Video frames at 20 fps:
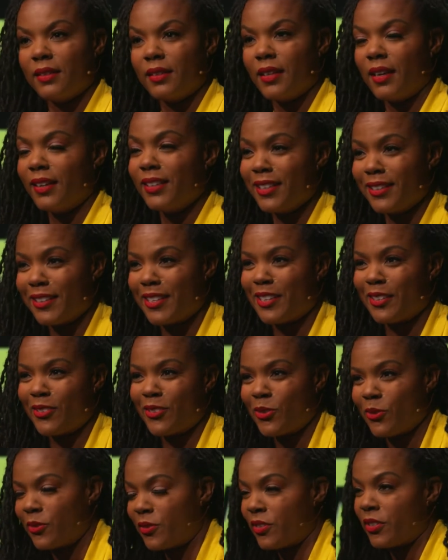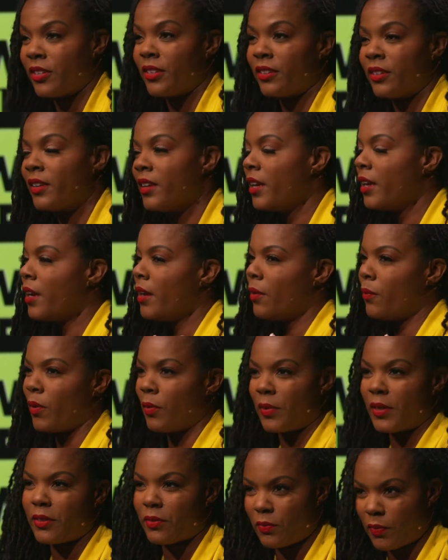Because you need,
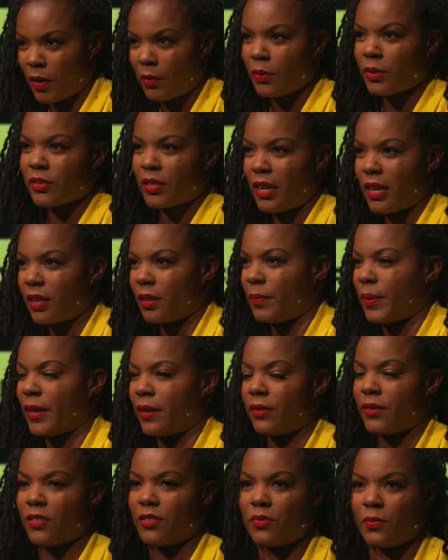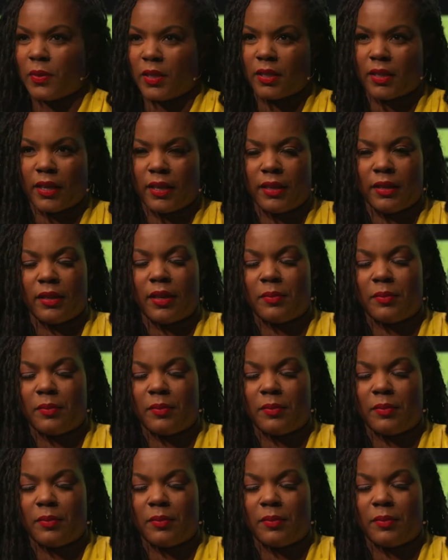what we'll talk about this weekend,